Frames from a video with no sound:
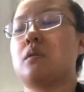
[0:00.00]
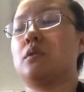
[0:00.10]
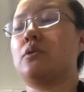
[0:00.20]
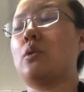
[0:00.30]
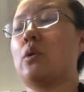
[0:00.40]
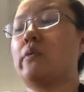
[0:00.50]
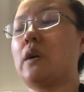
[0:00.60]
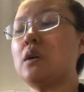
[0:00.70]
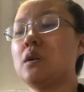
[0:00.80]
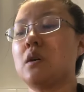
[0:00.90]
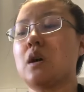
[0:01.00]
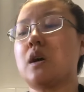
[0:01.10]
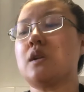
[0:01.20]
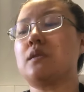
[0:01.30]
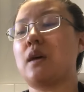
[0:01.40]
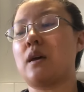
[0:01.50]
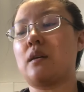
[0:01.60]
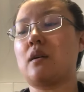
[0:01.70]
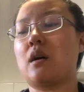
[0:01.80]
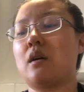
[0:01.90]
a little over, and
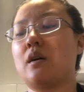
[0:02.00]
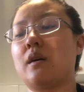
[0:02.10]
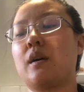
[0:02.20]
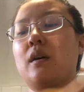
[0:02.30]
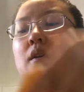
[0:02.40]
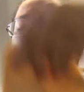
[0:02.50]
then I